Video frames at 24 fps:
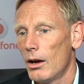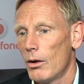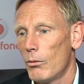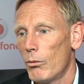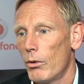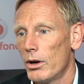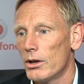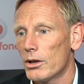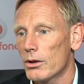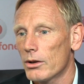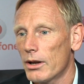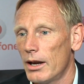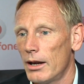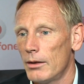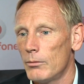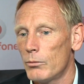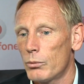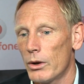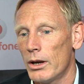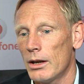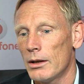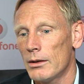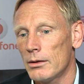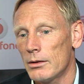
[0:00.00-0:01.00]
where you can
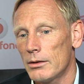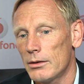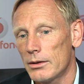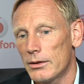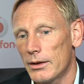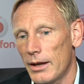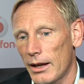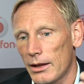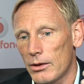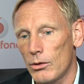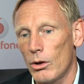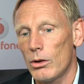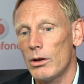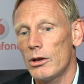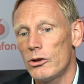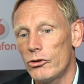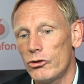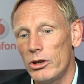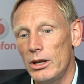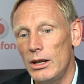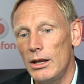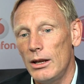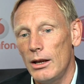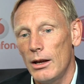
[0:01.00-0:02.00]
bring
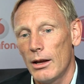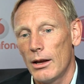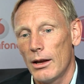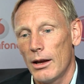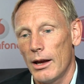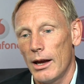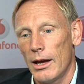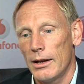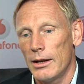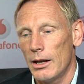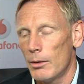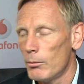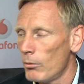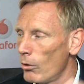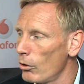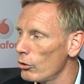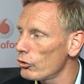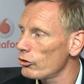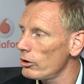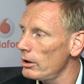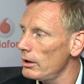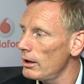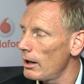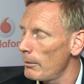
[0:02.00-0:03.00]
technology and
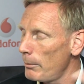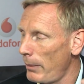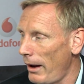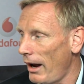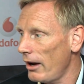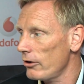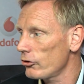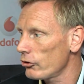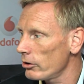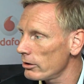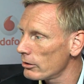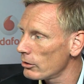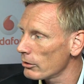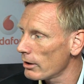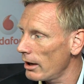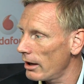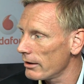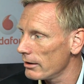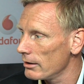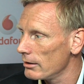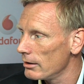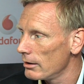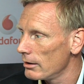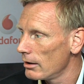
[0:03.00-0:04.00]
emotion and passion
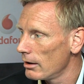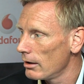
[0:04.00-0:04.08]
together.